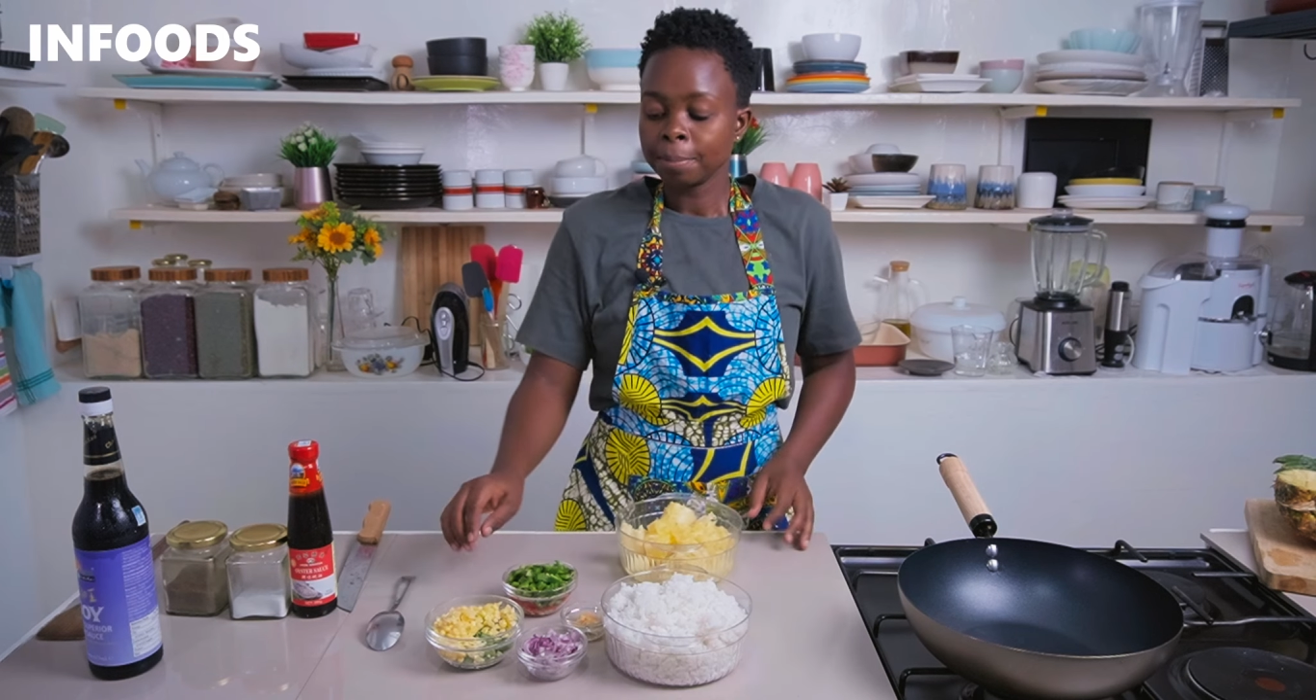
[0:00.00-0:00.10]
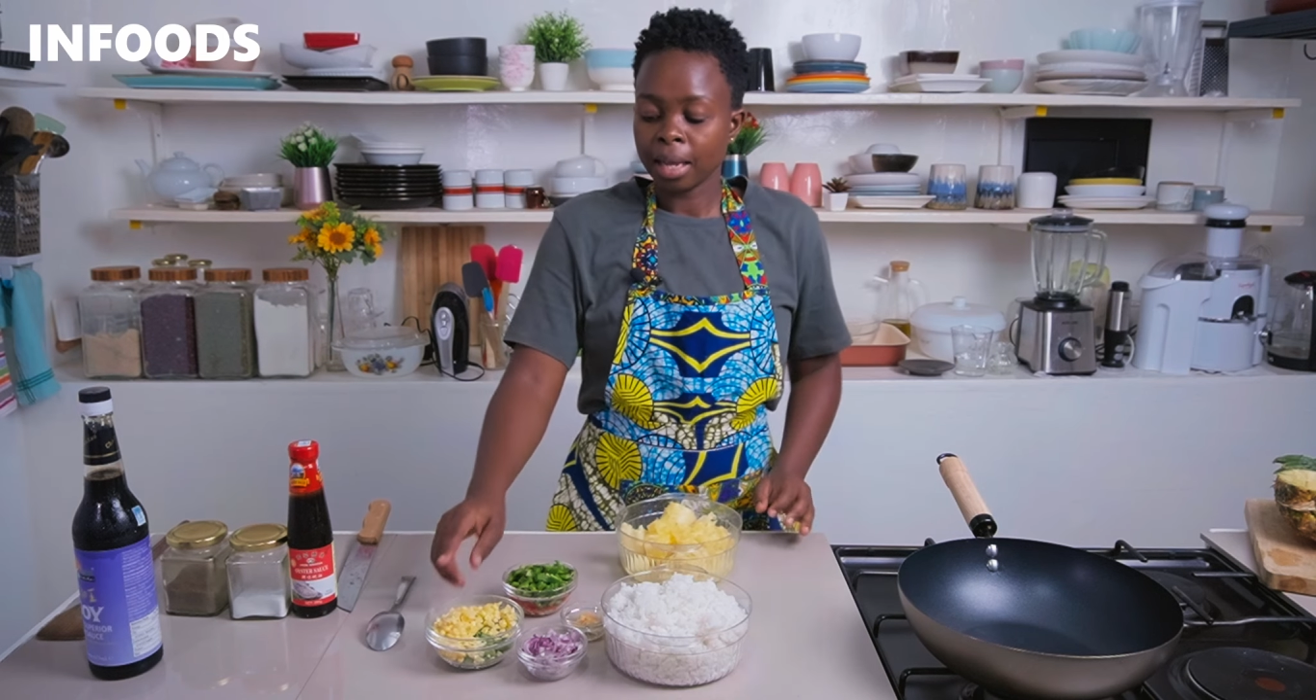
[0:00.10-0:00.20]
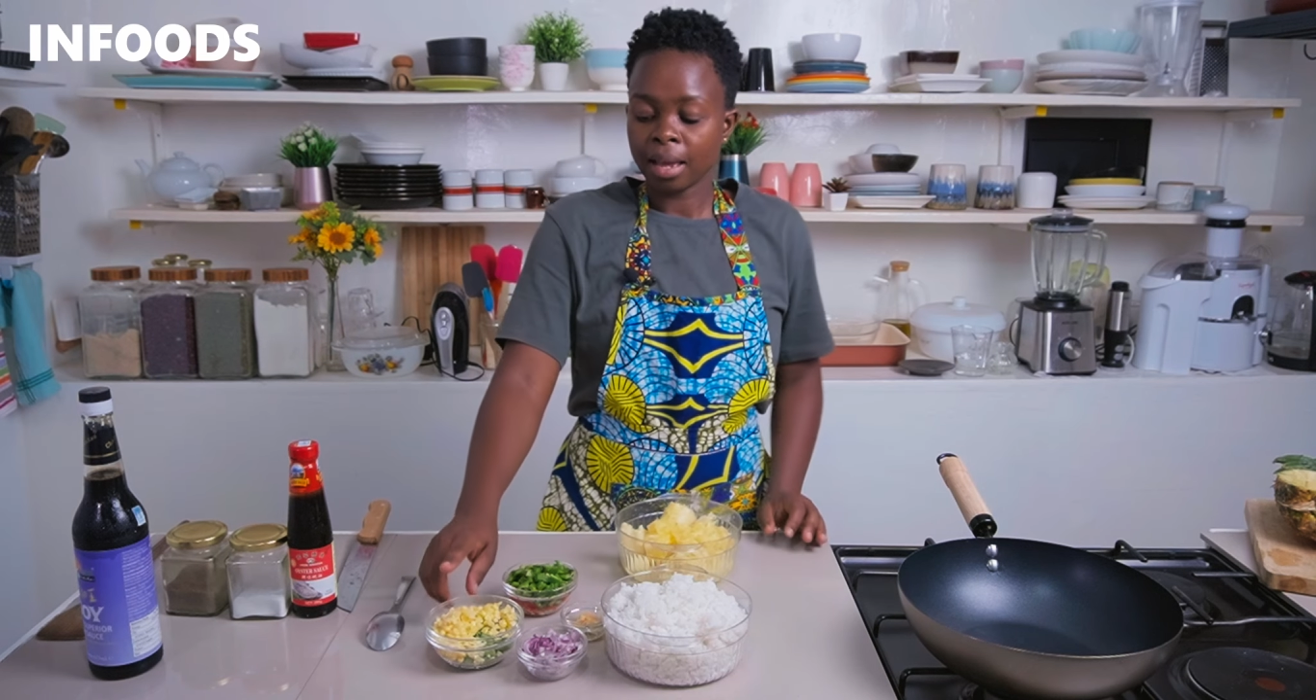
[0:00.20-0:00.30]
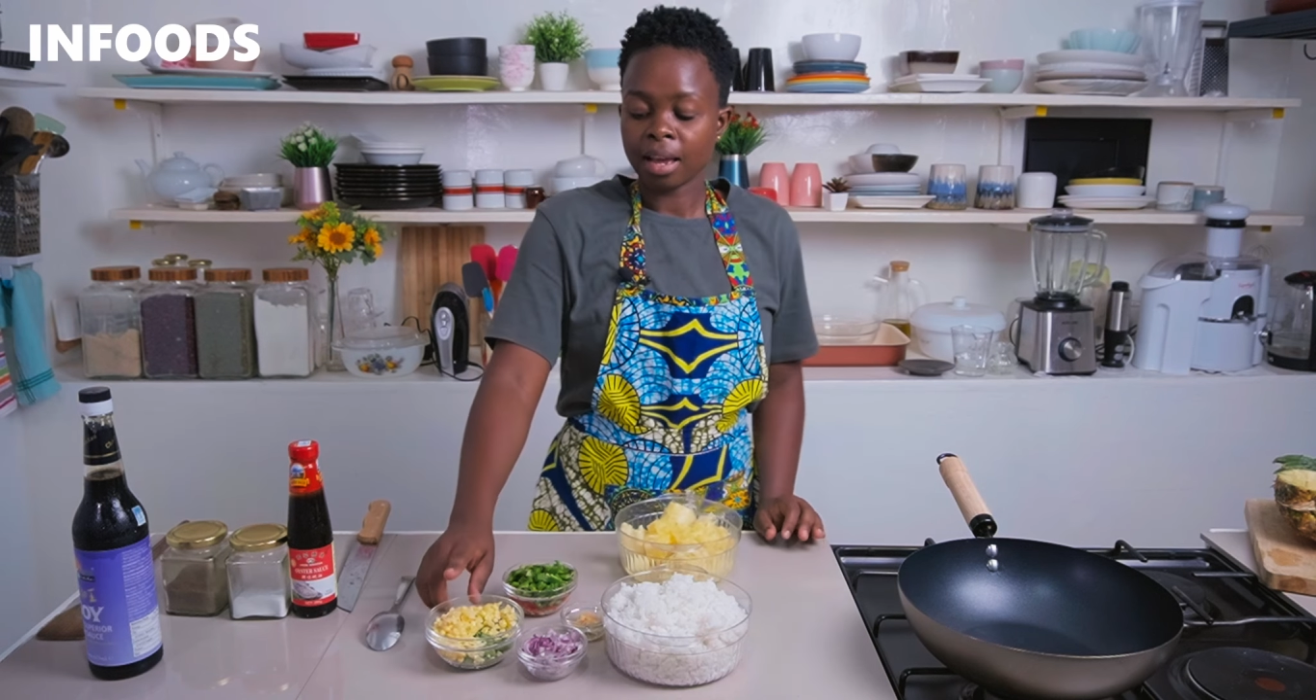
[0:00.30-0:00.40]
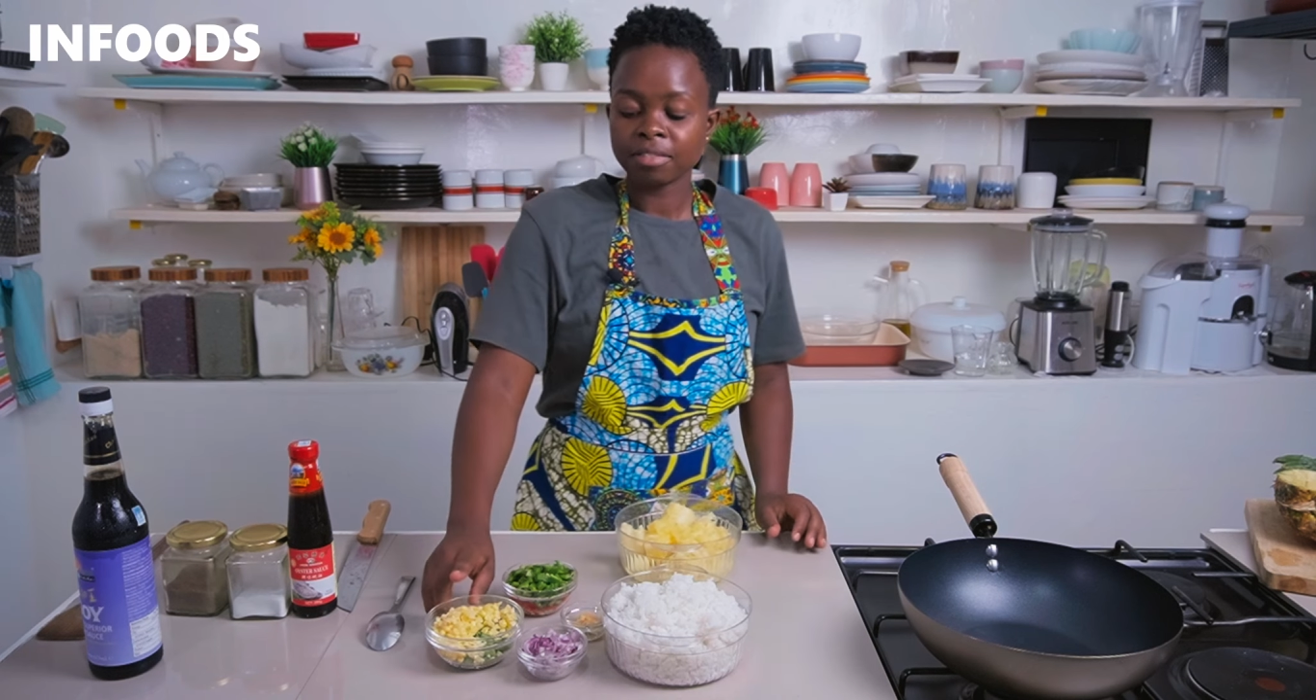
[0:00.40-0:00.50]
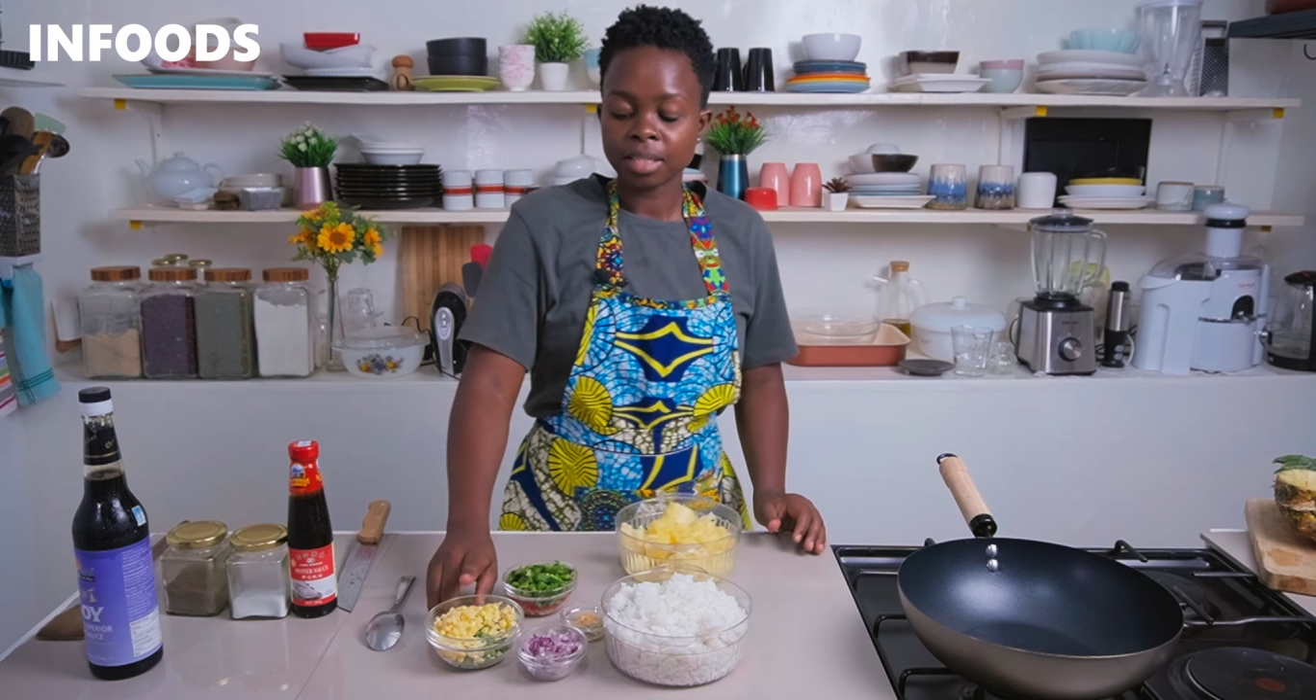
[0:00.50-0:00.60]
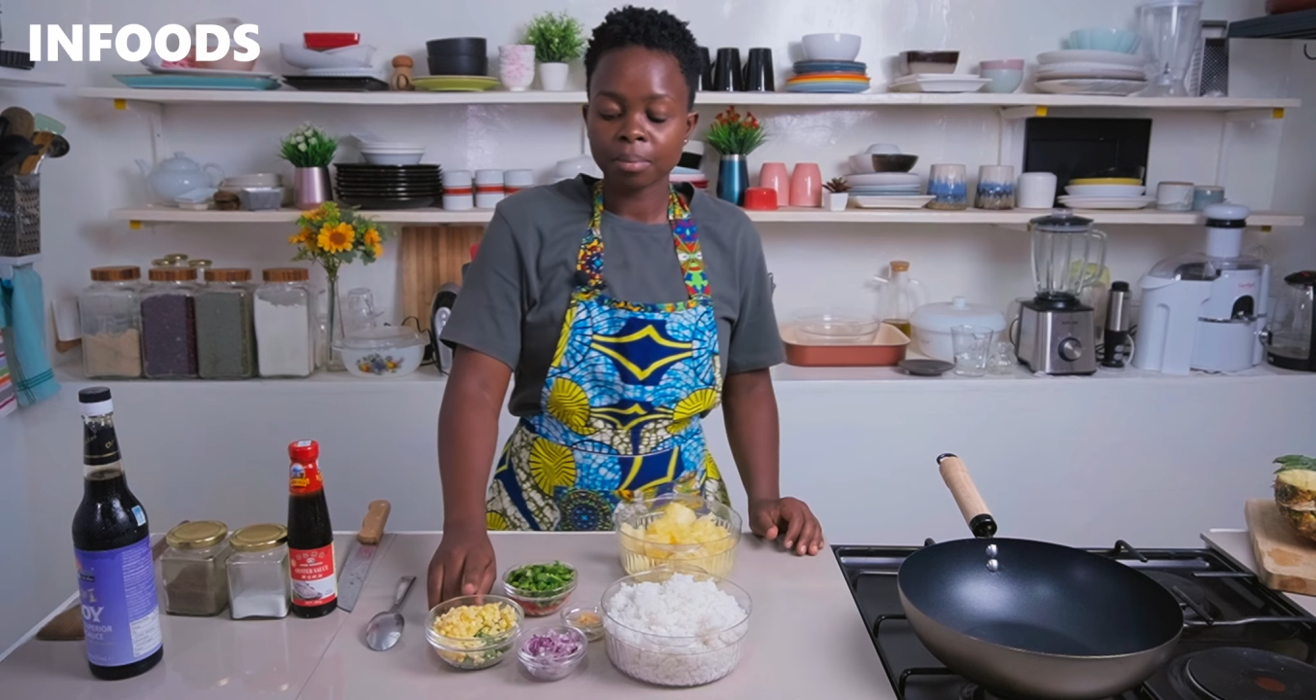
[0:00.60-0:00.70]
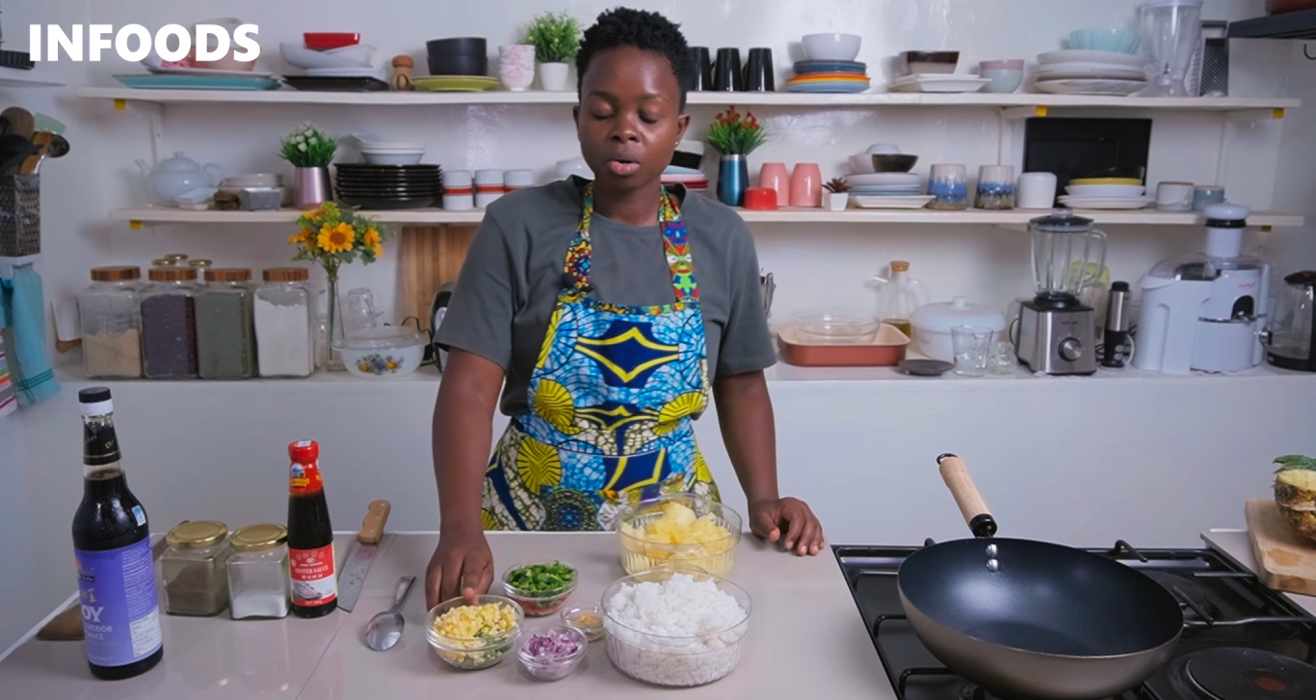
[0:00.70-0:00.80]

I have some